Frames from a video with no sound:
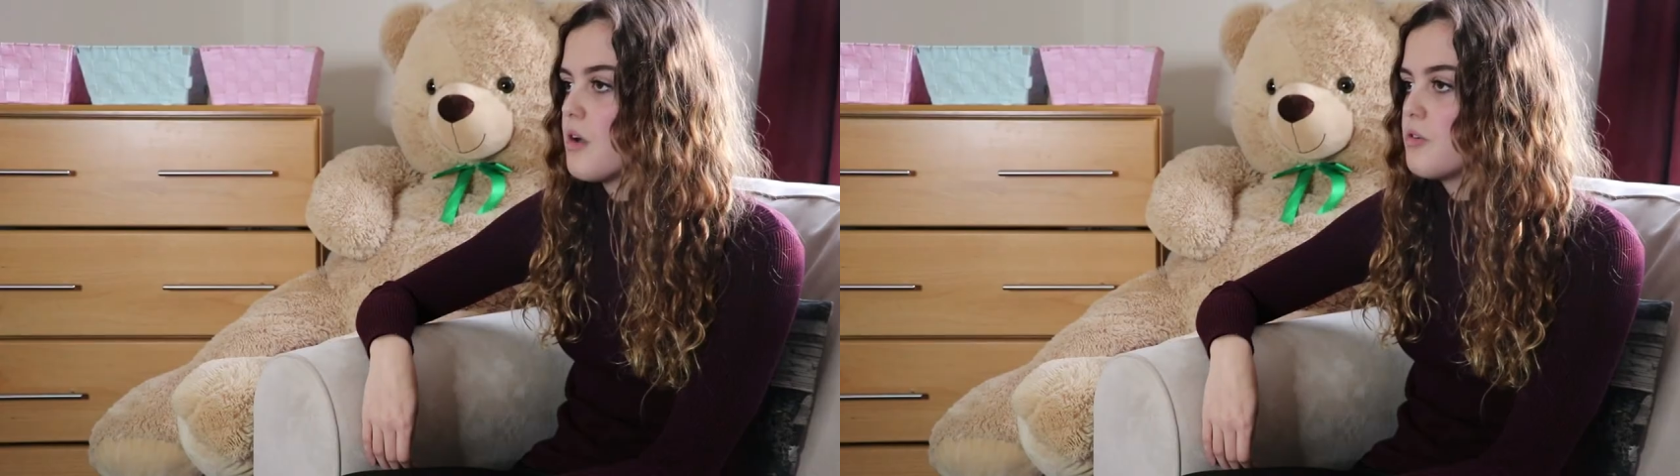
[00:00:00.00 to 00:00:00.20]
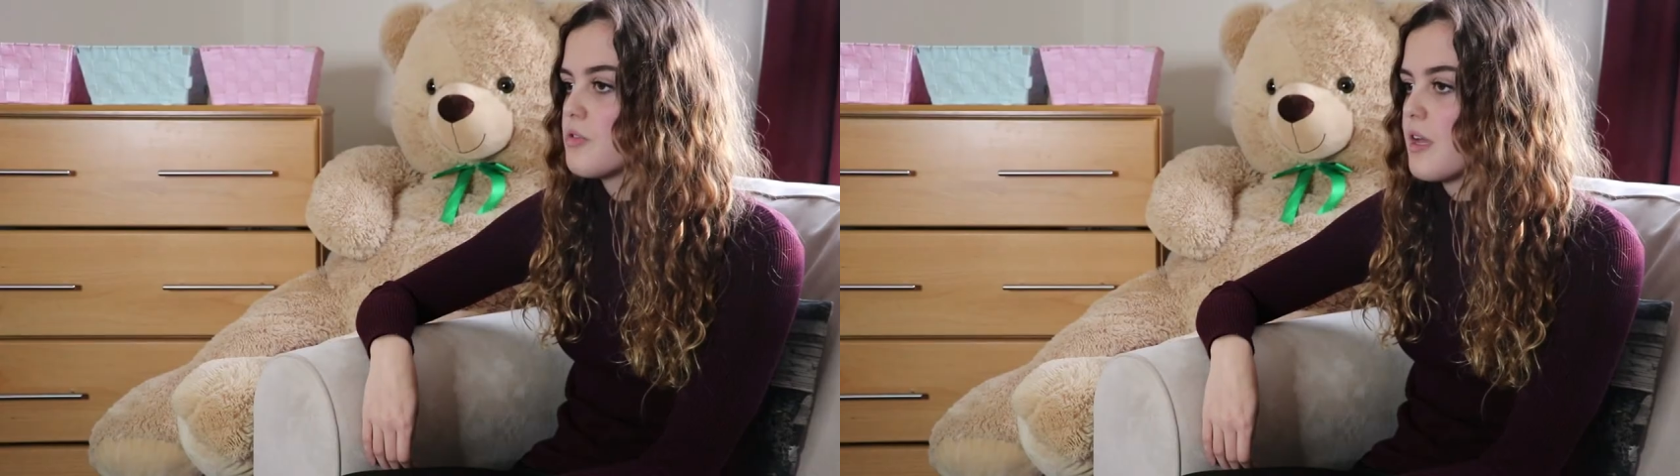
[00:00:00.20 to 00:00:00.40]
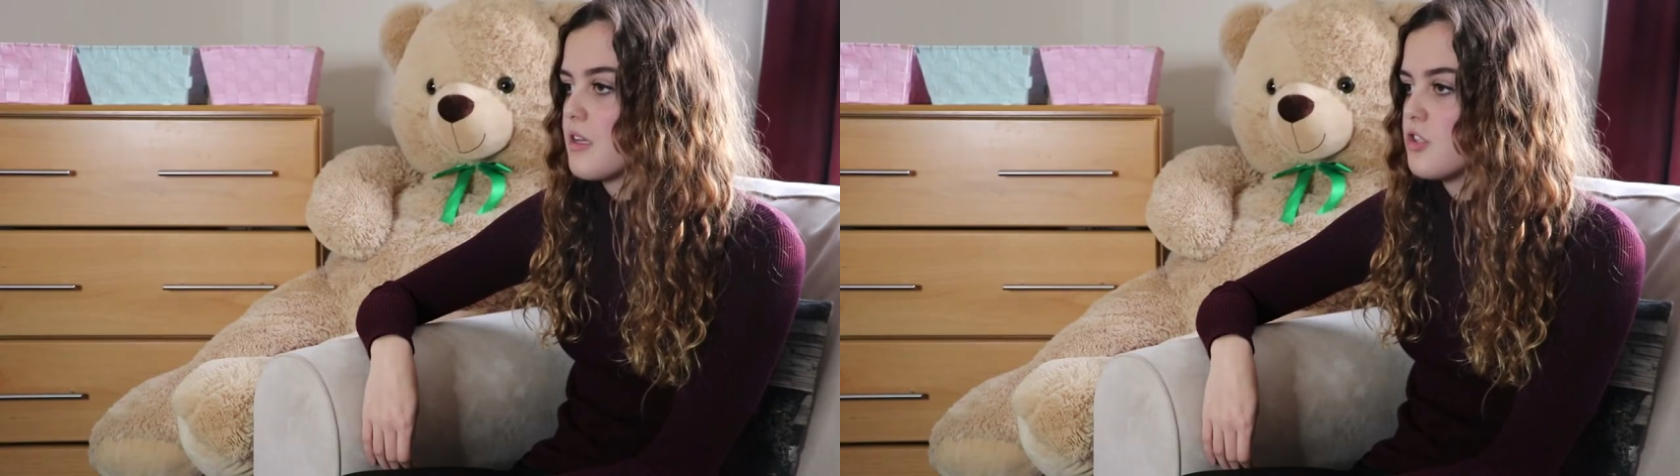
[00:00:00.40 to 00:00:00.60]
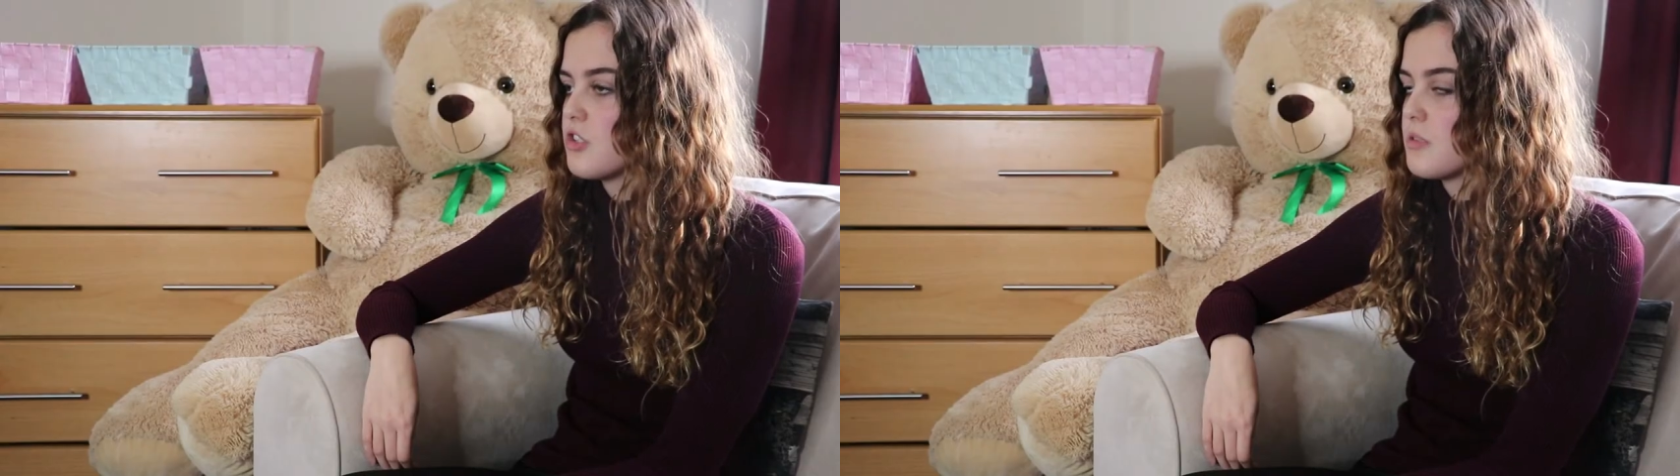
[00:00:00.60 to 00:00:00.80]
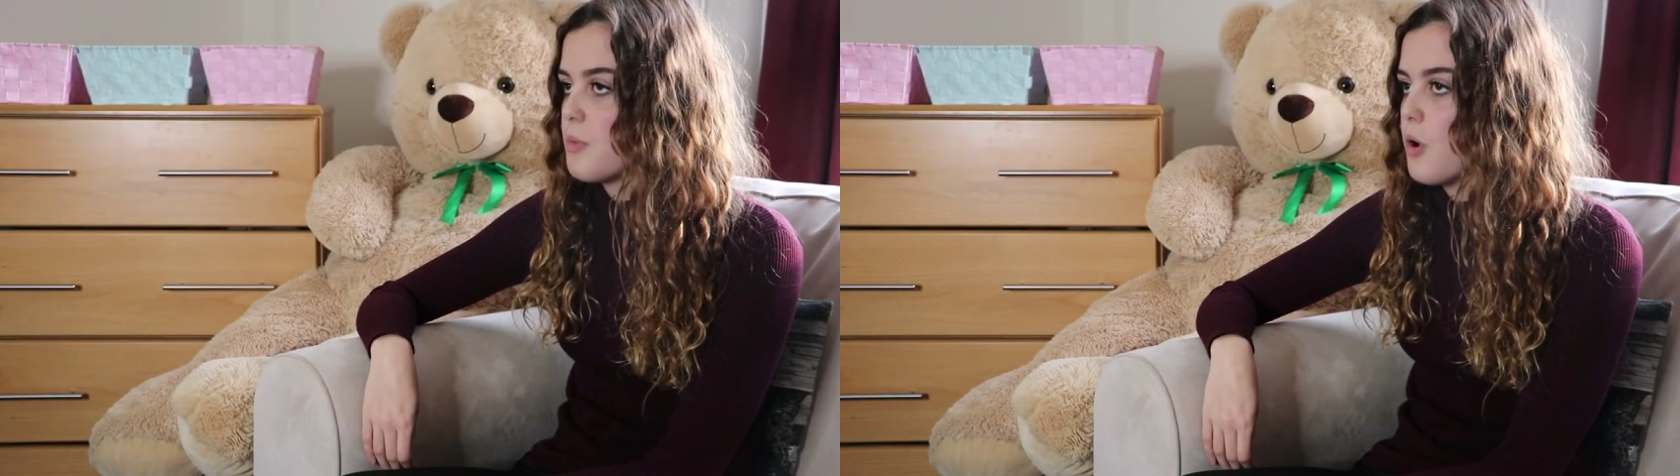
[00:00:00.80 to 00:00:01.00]
so I can
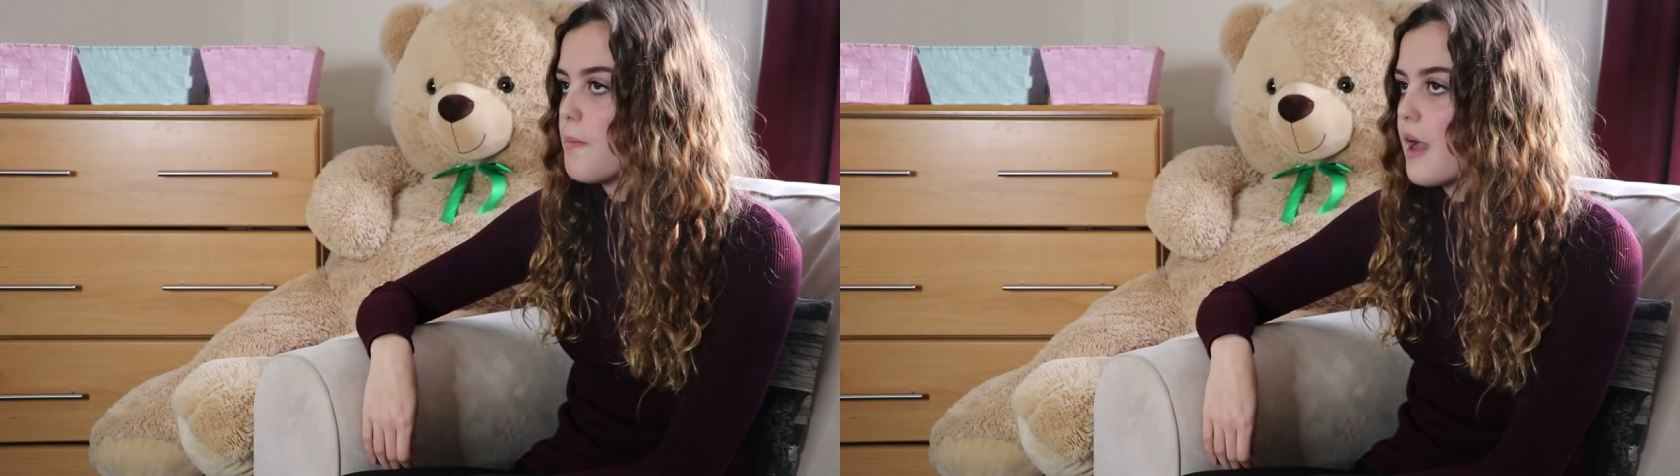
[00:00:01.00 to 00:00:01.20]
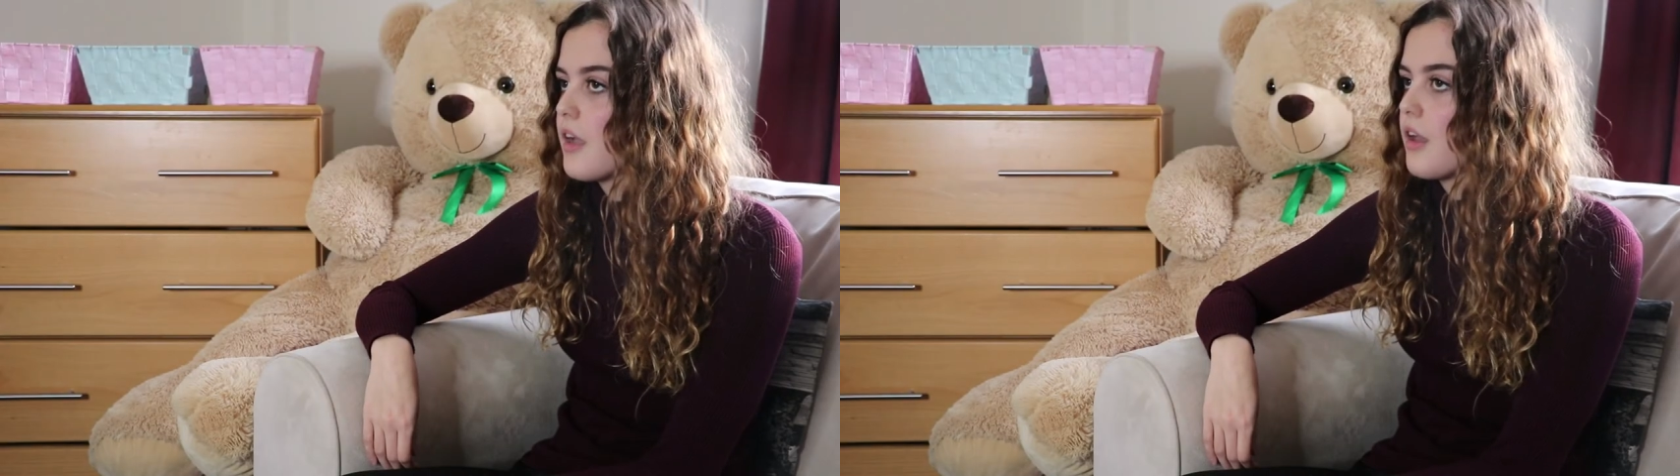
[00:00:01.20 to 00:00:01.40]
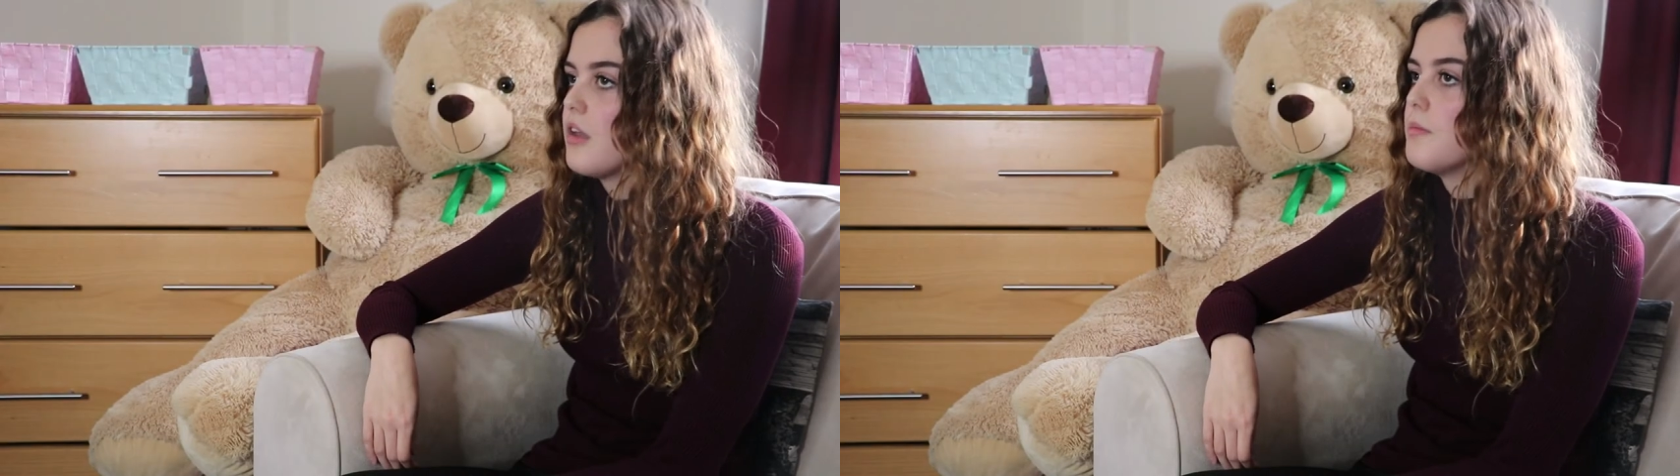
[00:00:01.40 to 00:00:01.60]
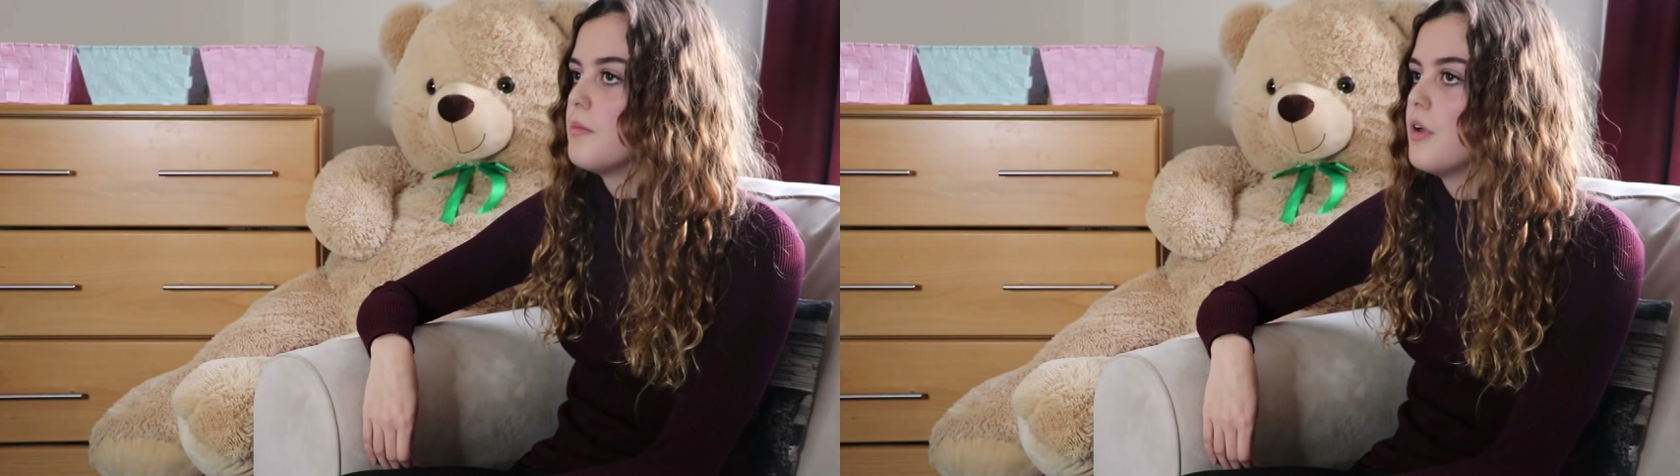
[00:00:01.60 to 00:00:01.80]
just pop back home